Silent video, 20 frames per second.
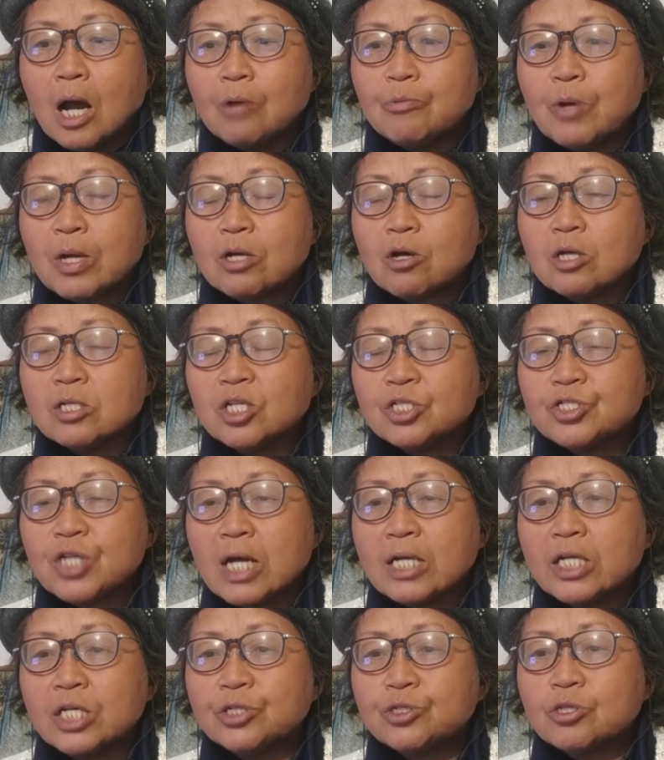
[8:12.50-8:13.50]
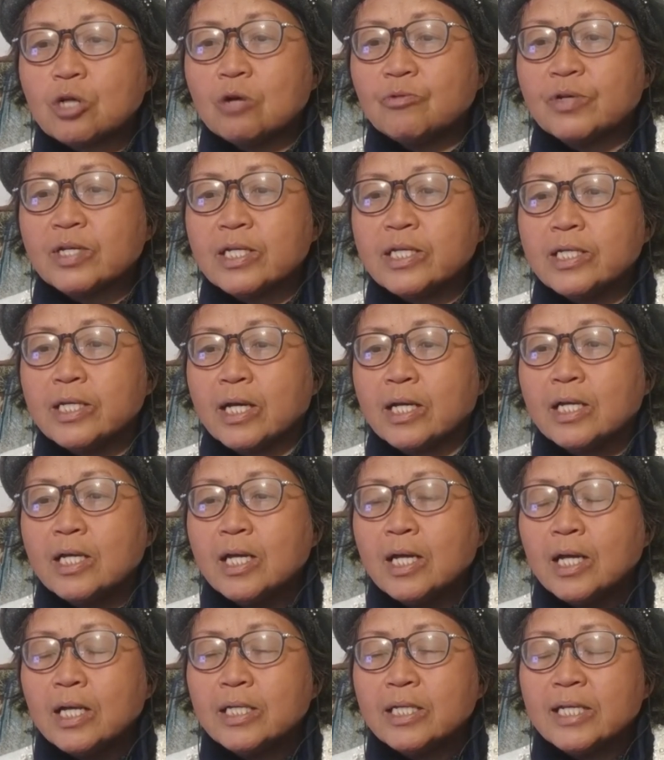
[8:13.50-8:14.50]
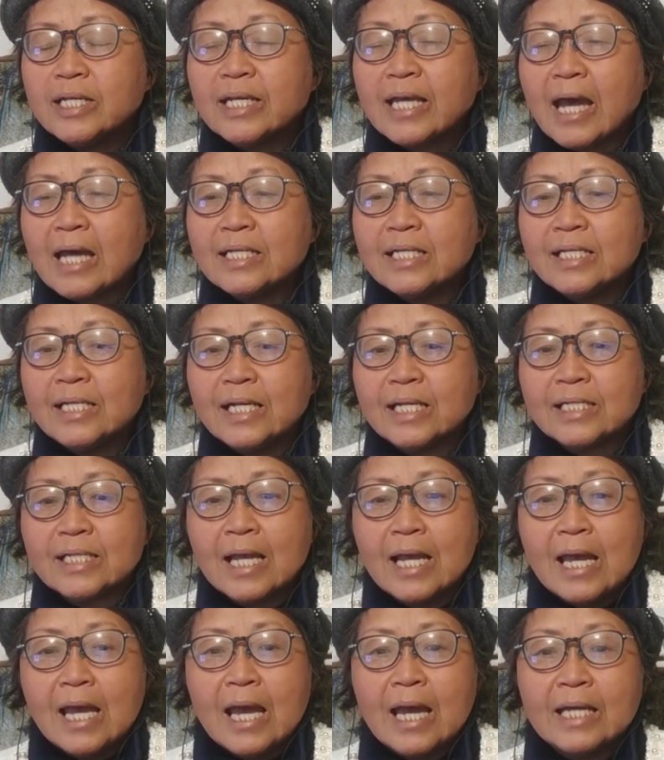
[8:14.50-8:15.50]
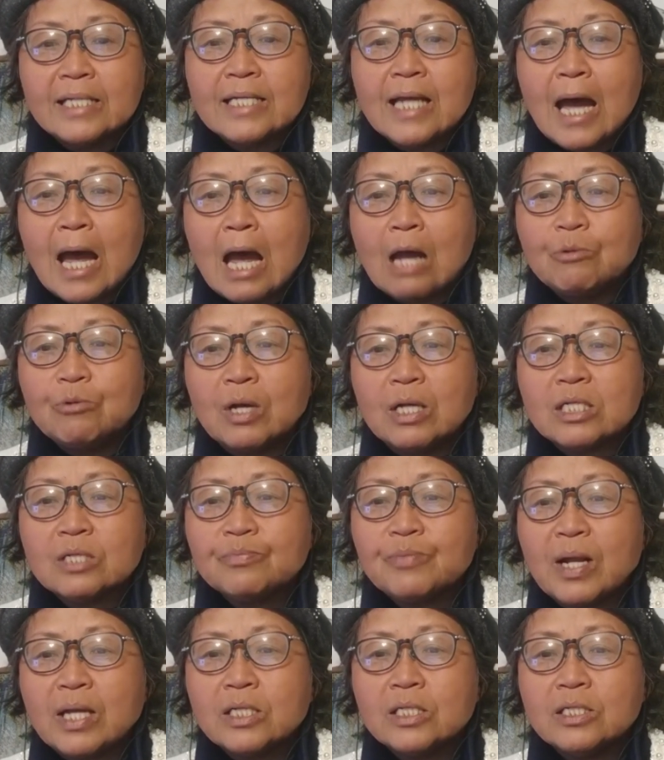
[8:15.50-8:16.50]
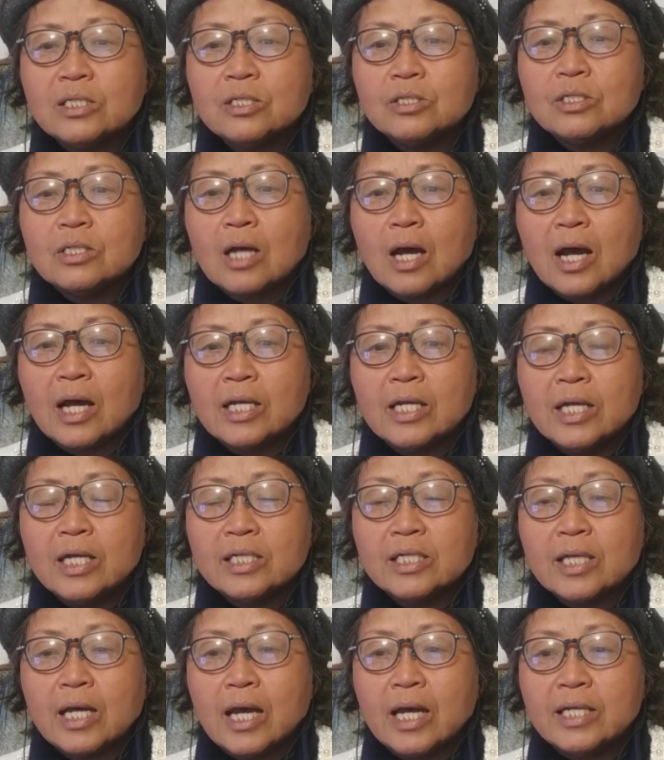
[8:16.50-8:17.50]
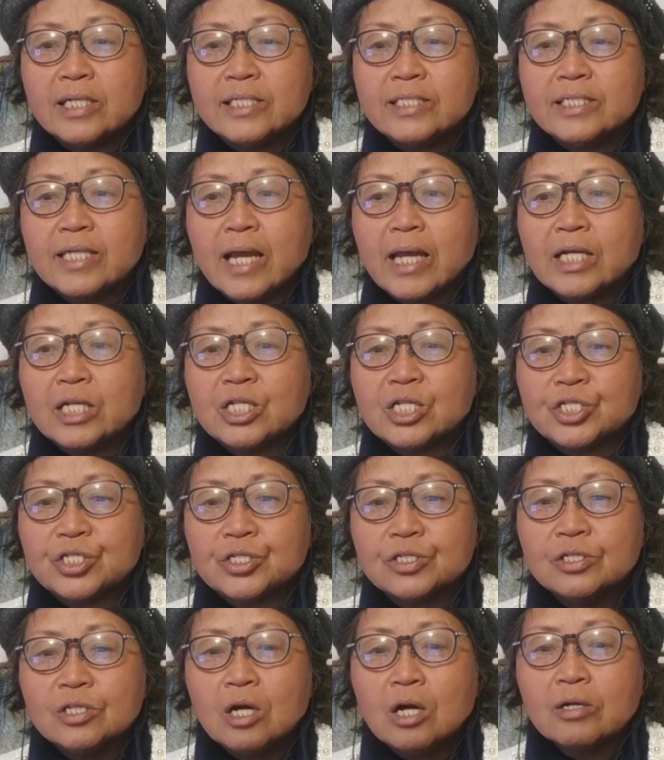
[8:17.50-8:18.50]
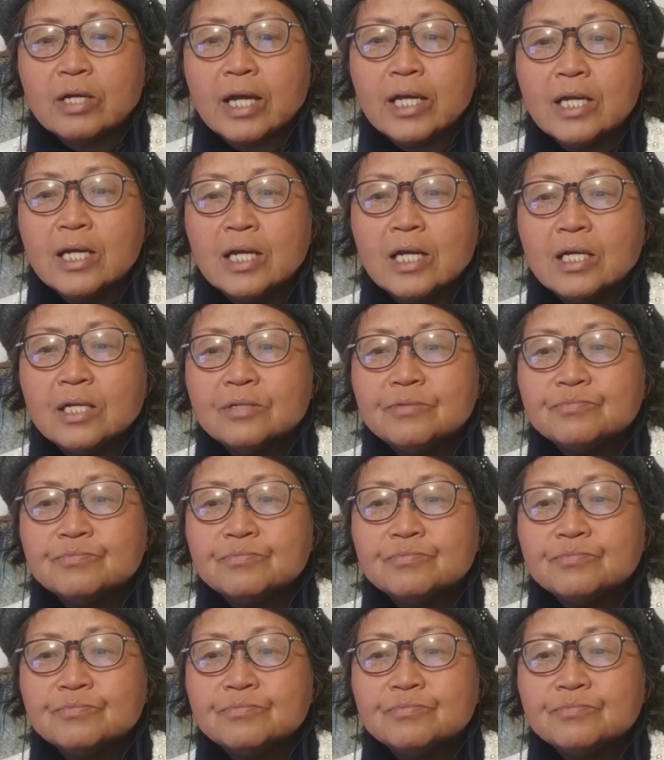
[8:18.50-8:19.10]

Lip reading: I will record the Chinese story here in Cantonese, and then I will explain it in English. Okay.